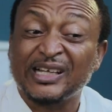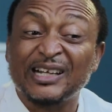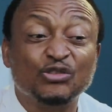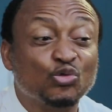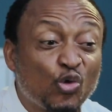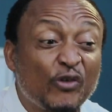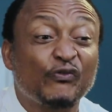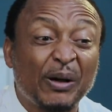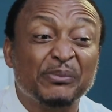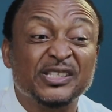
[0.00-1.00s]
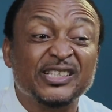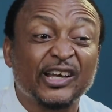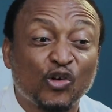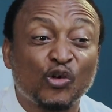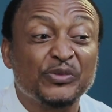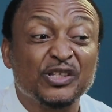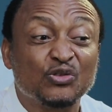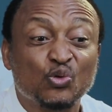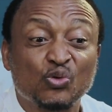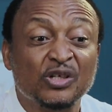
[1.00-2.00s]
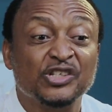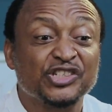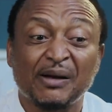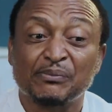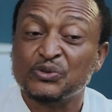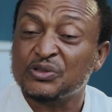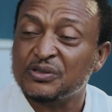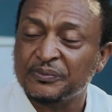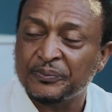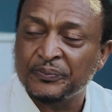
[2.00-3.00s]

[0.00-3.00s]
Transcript: It can throw a family's economy into shambles.